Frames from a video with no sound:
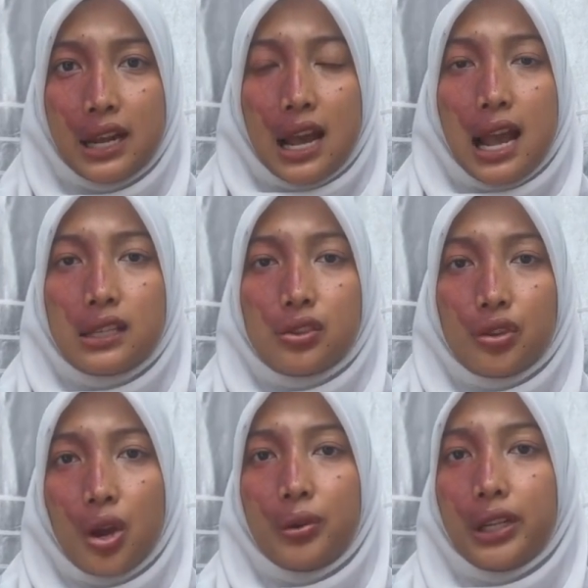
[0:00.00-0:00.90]
As
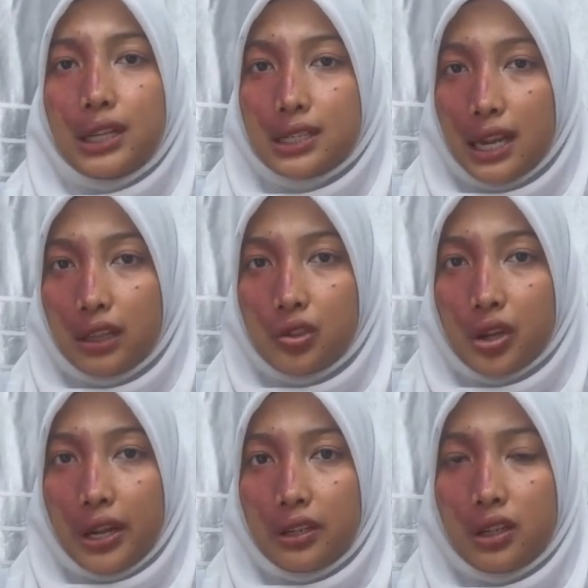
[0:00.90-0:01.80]
shown in the scatter
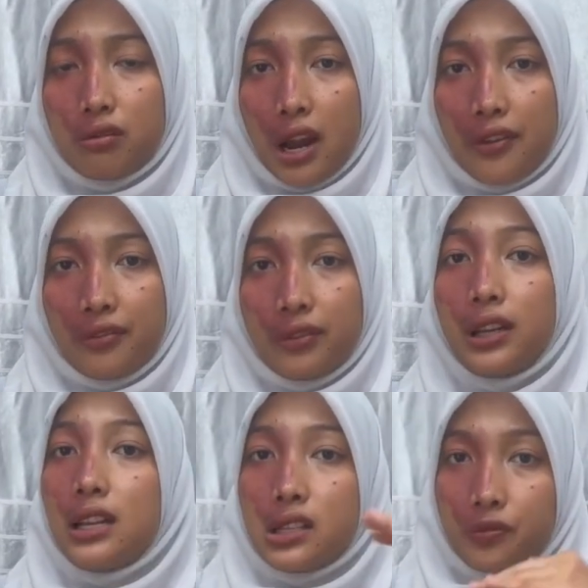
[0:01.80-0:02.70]
chart, the graph
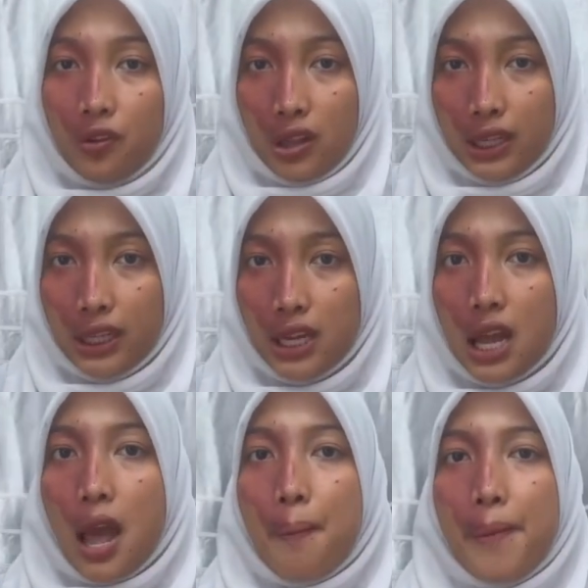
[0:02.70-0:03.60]
is falling.
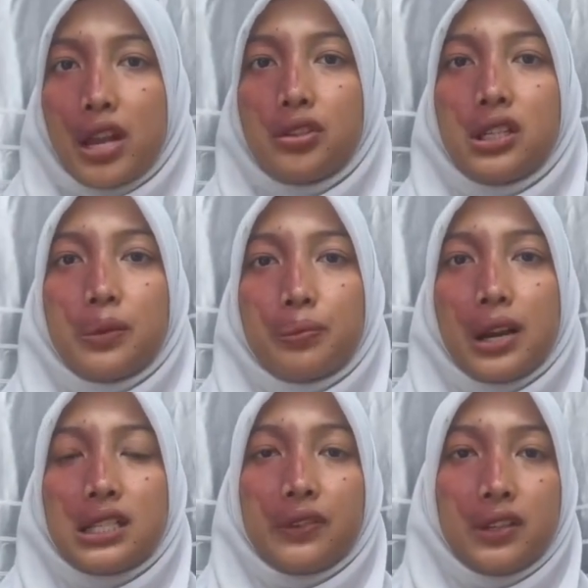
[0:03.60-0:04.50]
Major
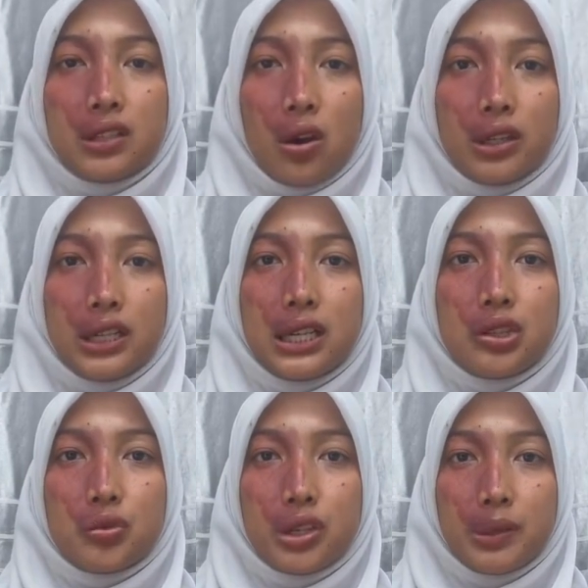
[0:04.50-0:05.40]
depressive disorder is
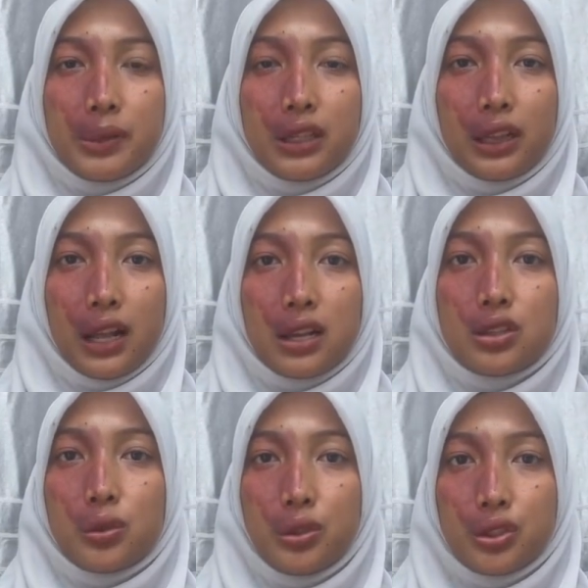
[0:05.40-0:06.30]
treatable, thus
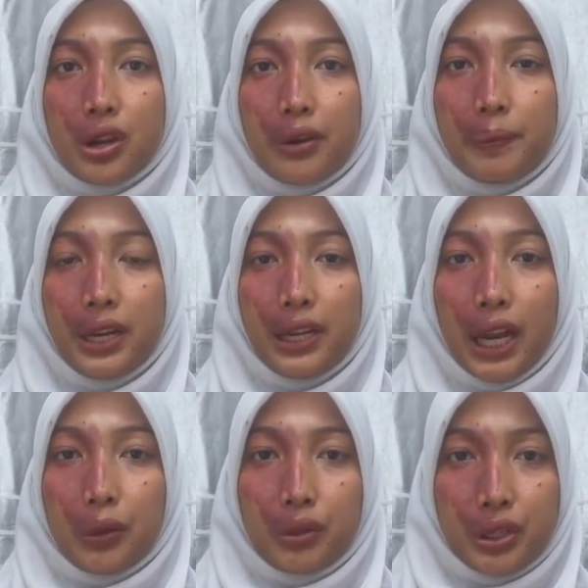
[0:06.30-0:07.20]
good therapy
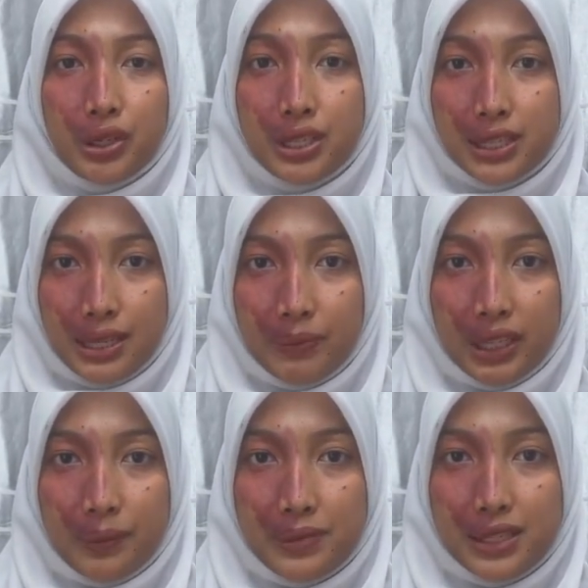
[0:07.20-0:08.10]
can reduce
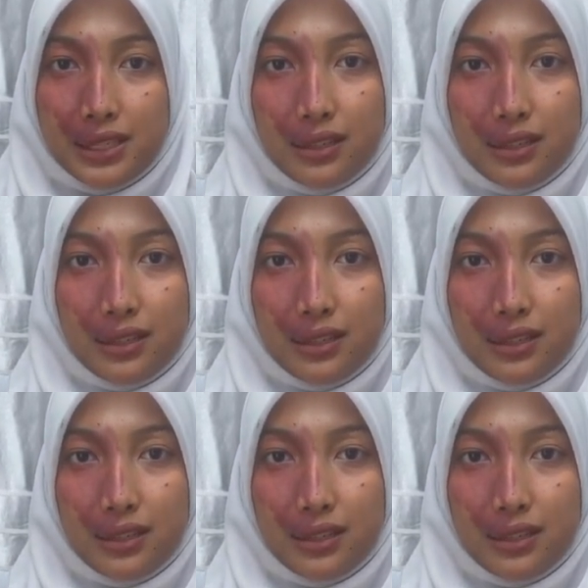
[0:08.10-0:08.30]
symptoms.